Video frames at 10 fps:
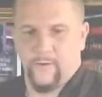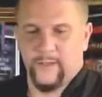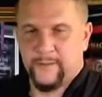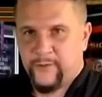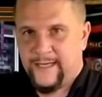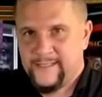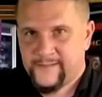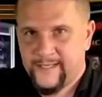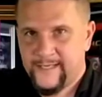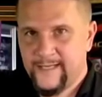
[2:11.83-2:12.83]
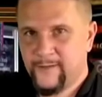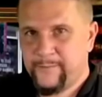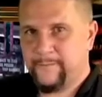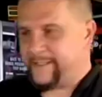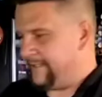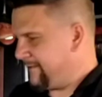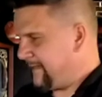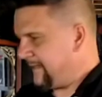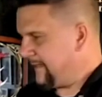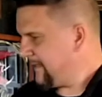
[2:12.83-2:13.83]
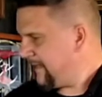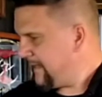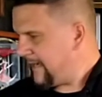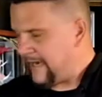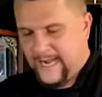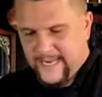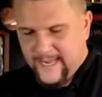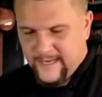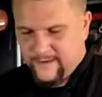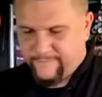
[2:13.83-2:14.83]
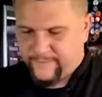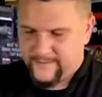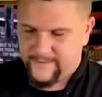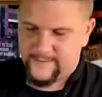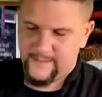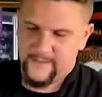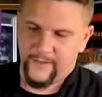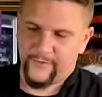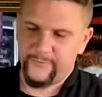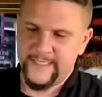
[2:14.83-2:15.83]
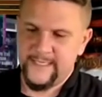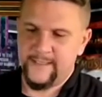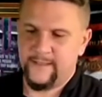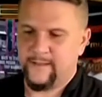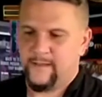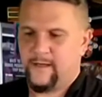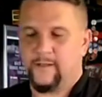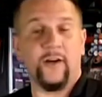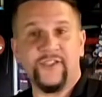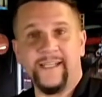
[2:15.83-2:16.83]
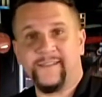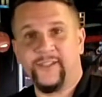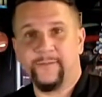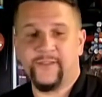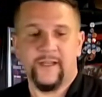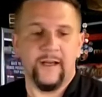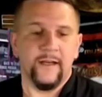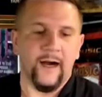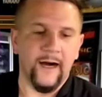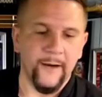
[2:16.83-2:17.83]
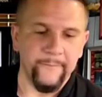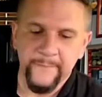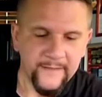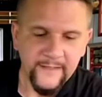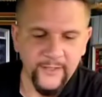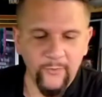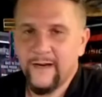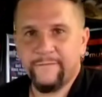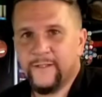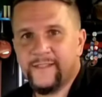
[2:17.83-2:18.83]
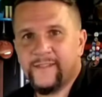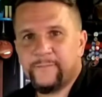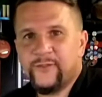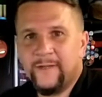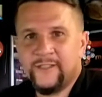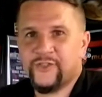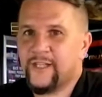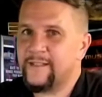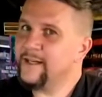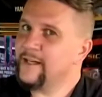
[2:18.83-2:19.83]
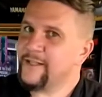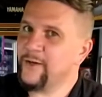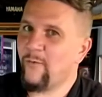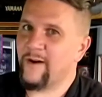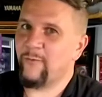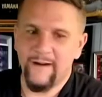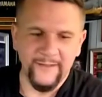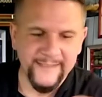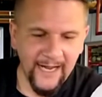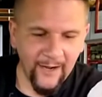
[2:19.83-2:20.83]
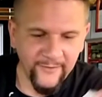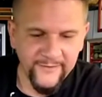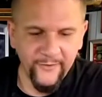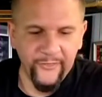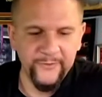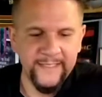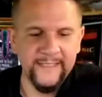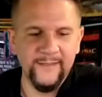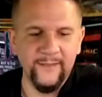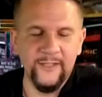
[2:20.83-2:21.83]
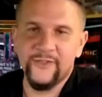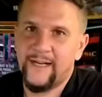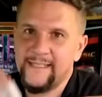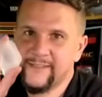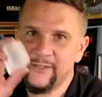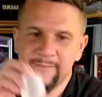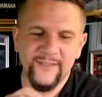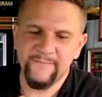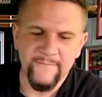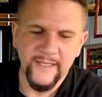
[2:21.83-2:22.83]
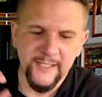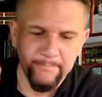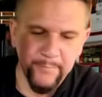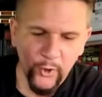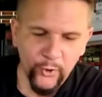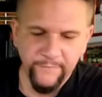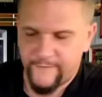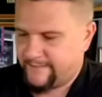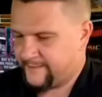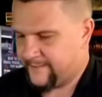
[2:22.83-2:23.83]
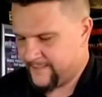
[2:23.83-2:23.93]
We're gonna put ice in our pumpkin. I have 3 large ice cubes. You don't wanna fill this up too much, you don't wanna water it down. So 3 of these larger ice cubes is perfect.